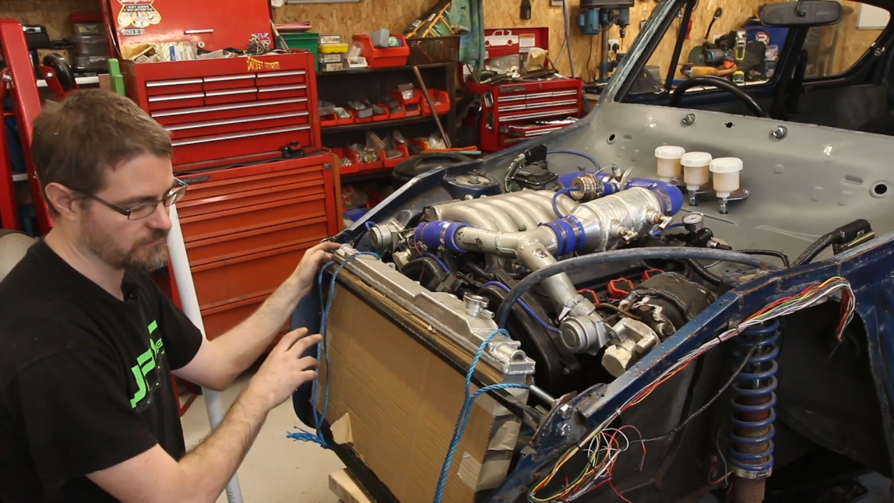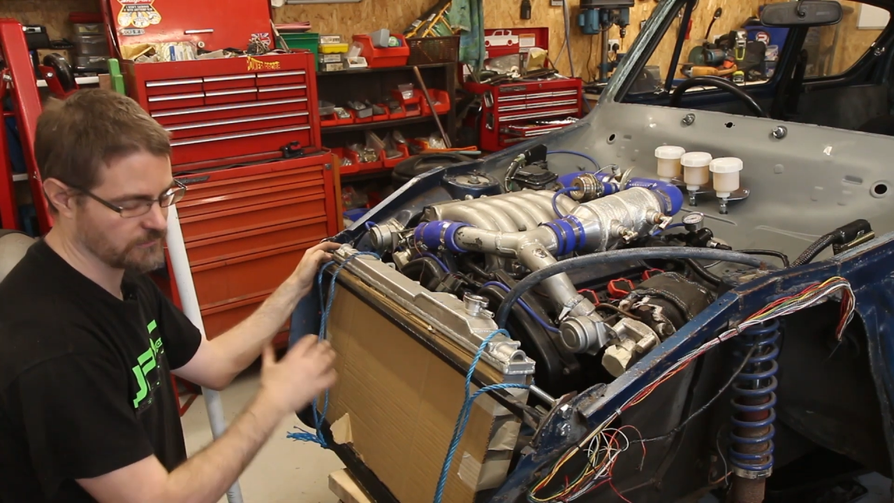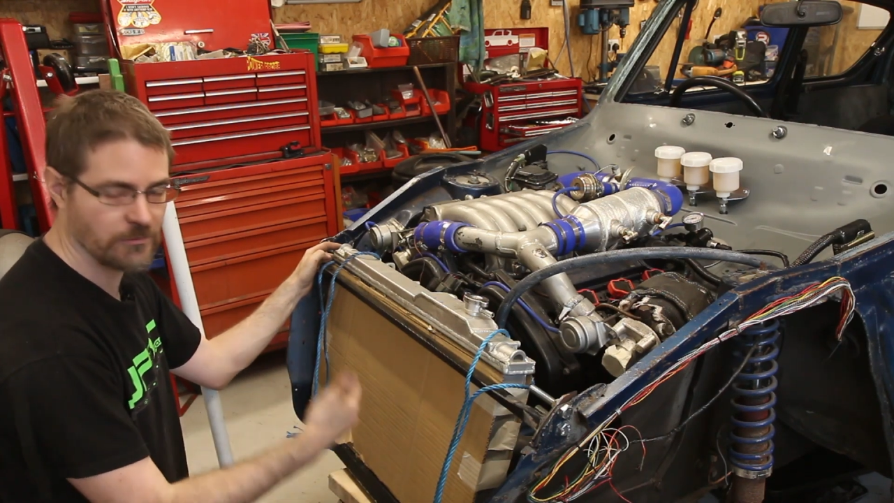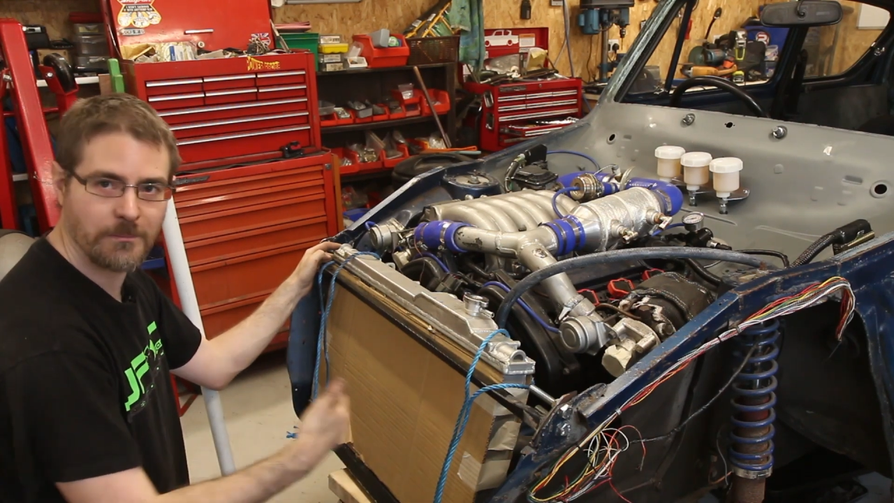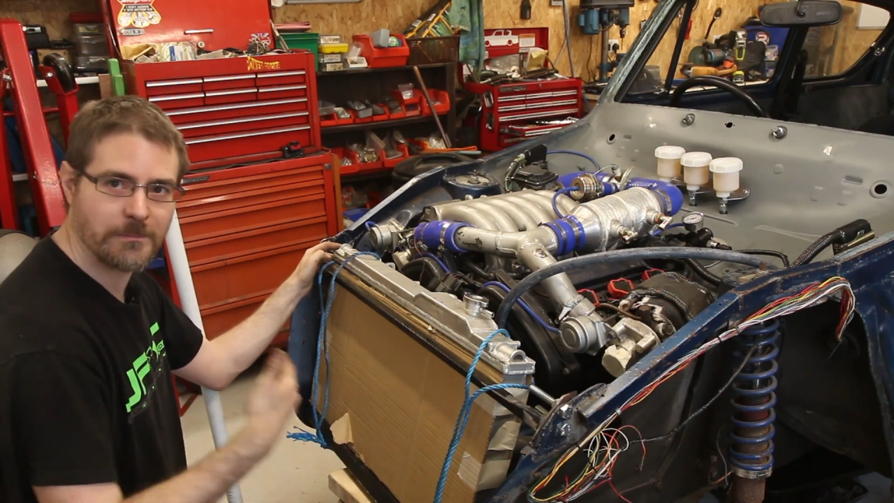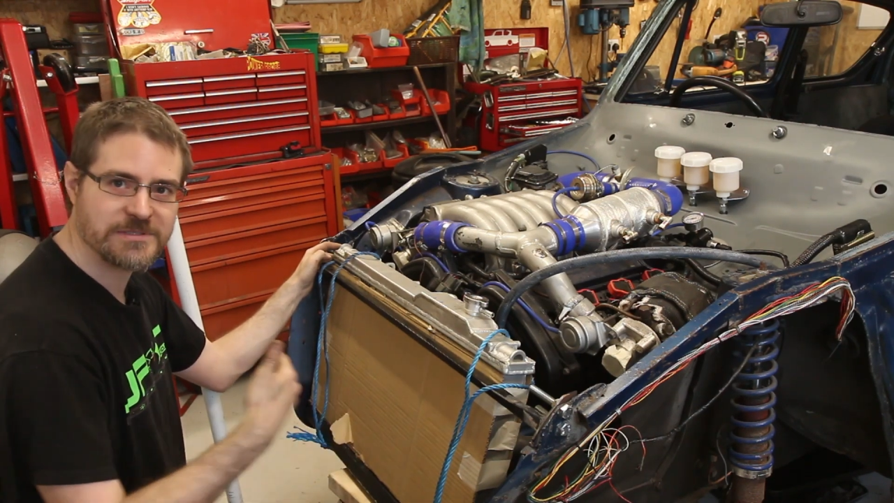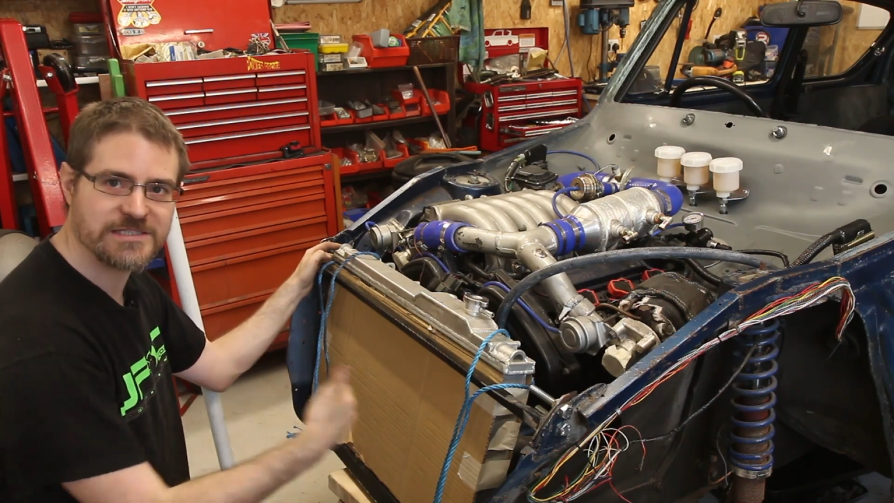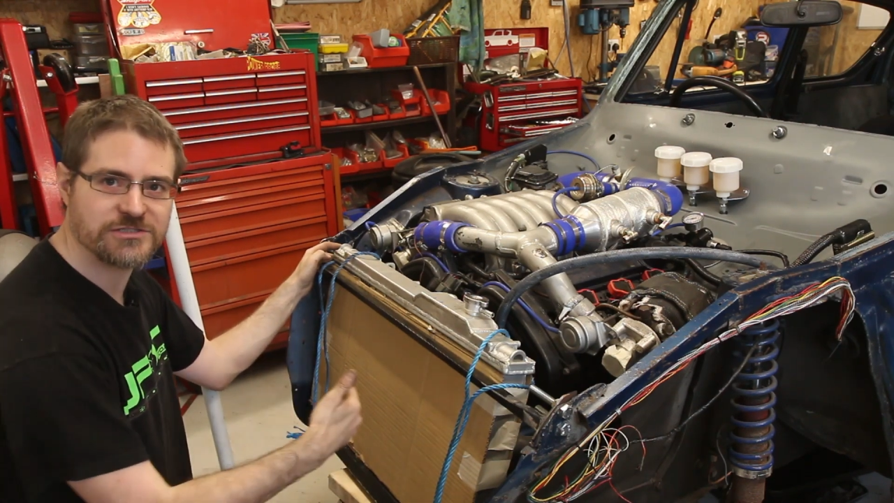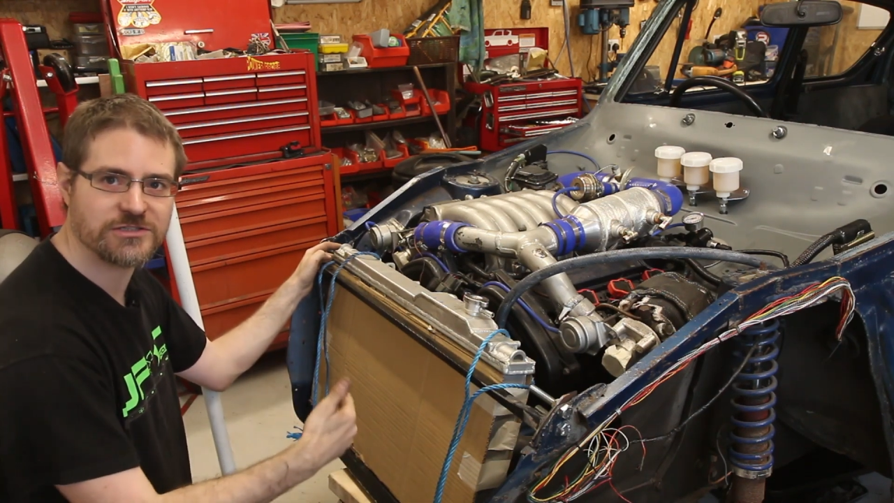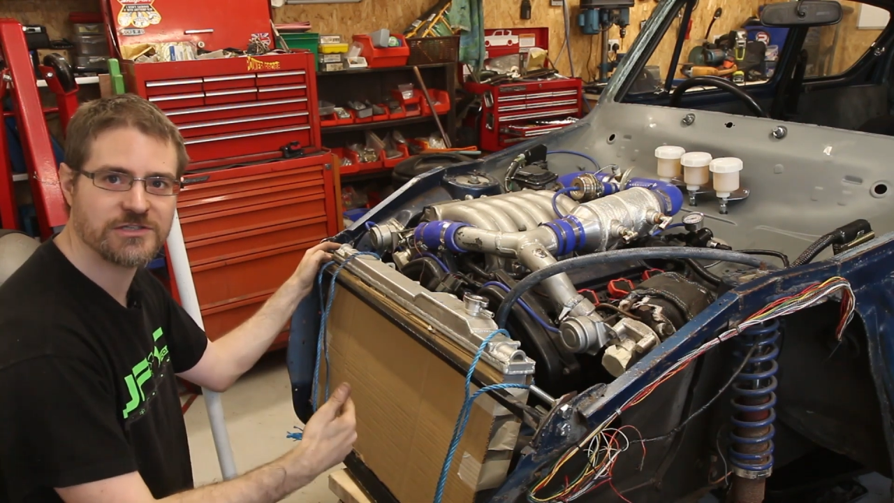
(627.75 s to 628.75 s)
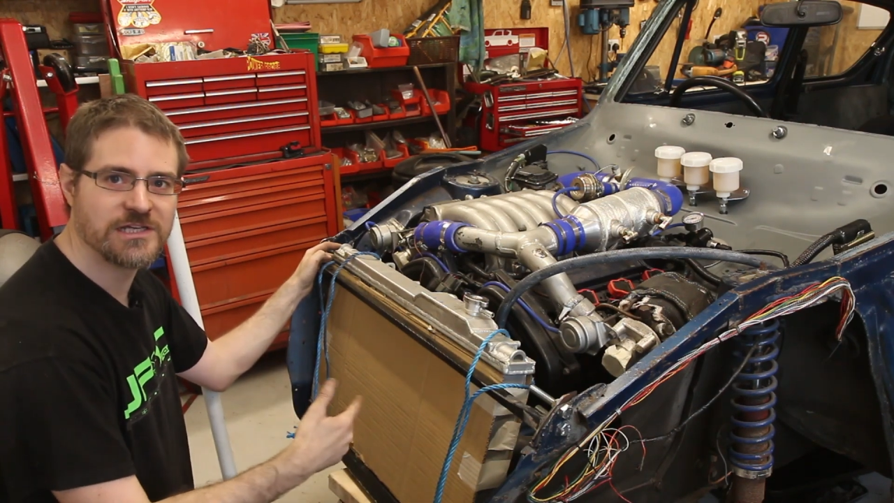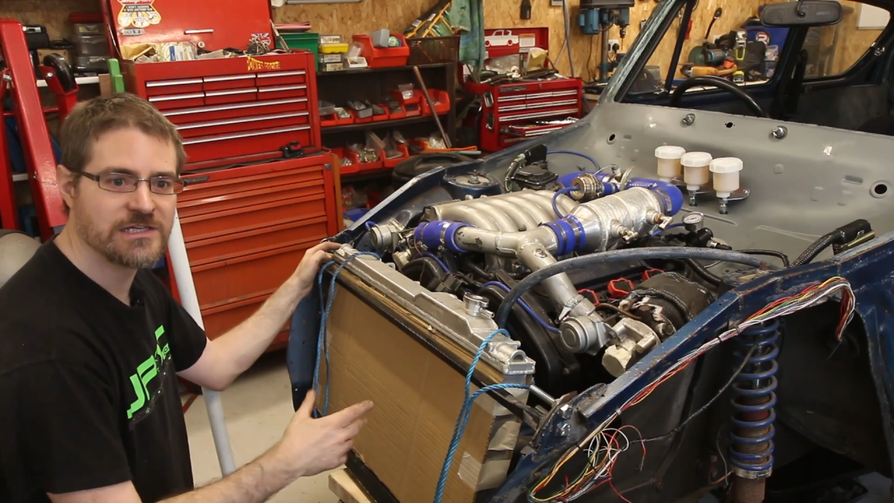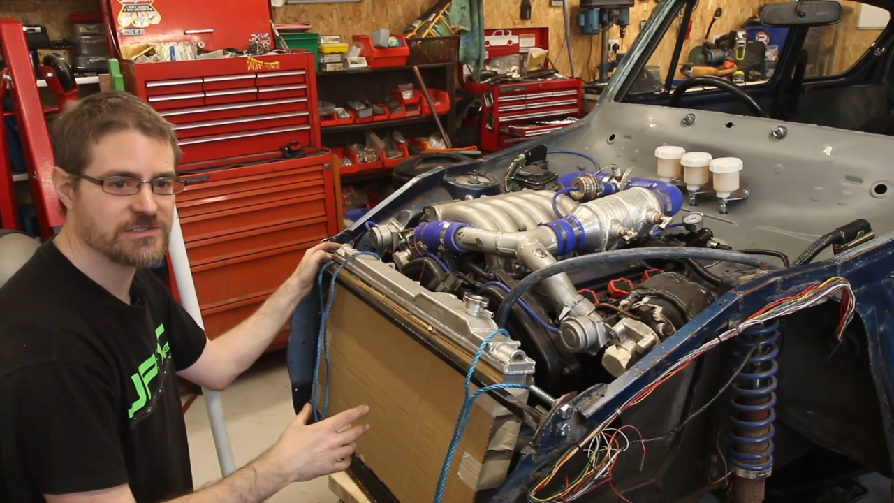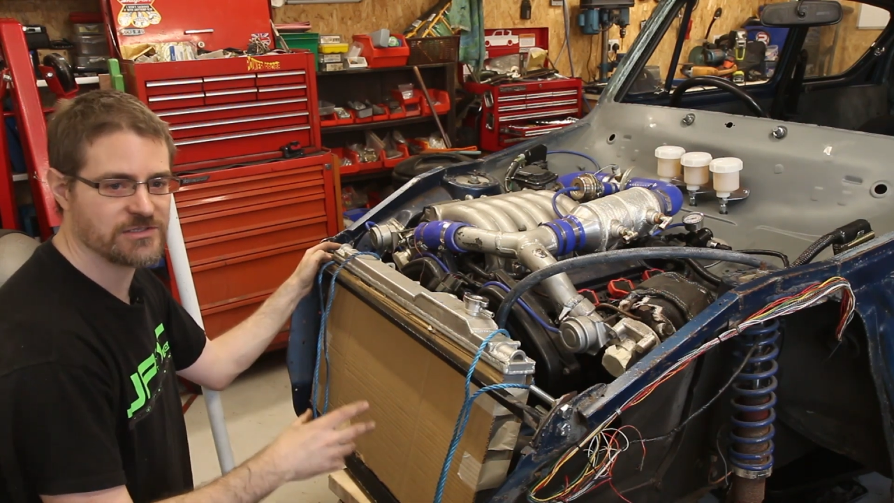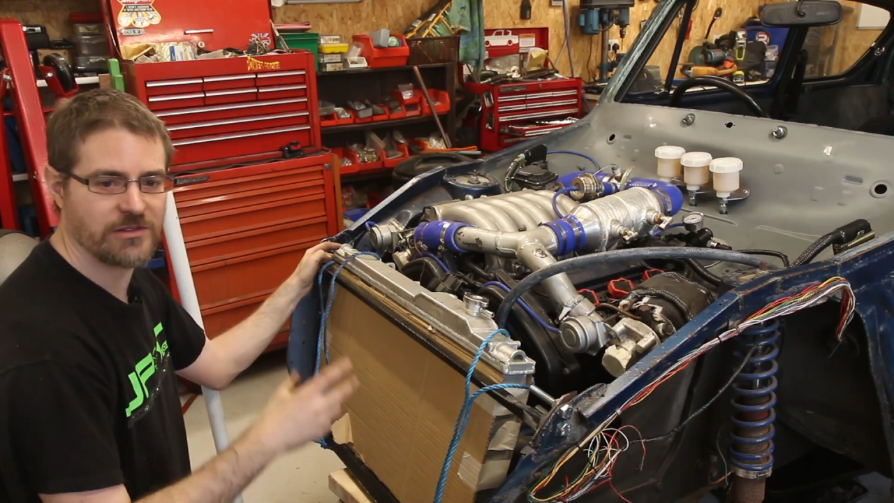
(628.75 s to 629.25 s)
or position,
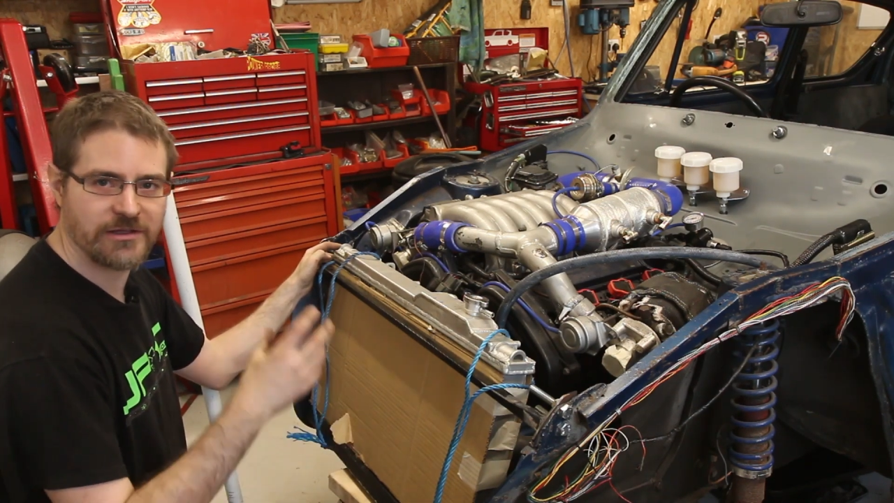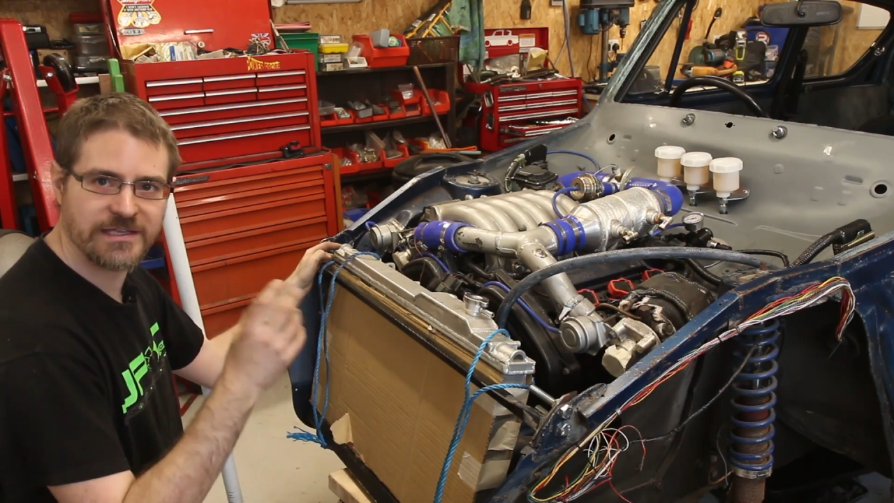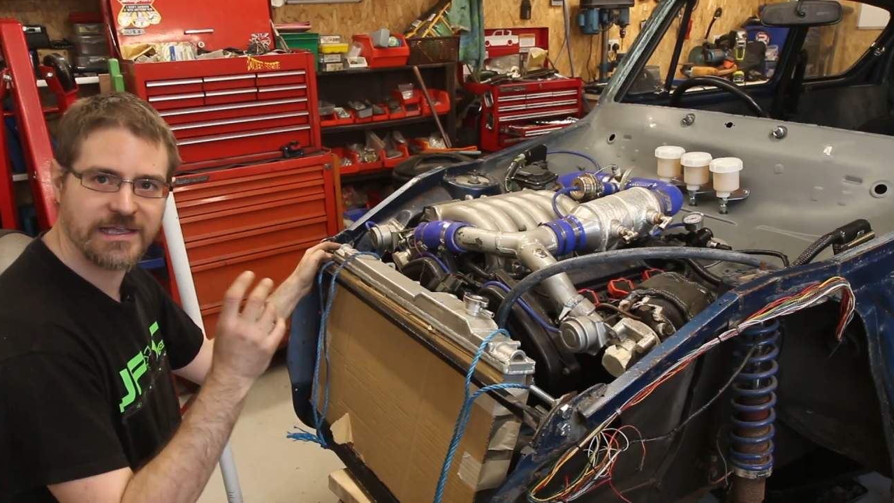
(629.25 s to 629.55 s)
so that I can